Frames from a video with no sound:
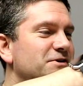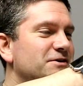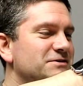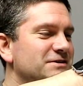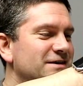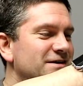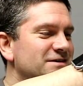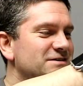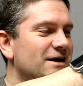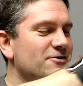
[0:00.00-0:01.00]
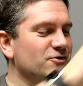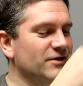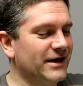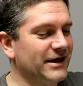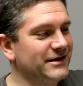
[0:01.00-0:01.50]
you know, she's now
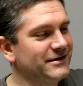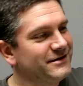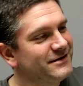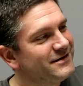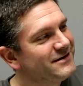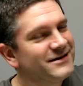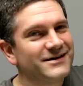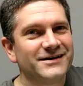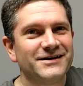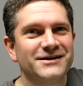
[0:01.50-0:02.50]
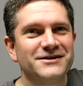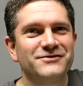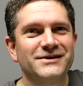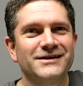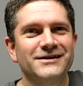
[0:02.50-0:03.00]
got a
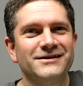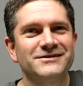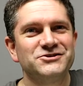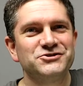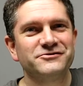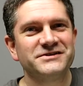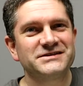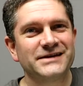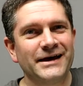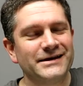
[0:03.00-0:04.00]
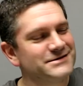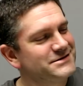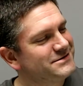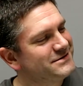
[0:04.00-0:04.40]
lovely little jewellery stand.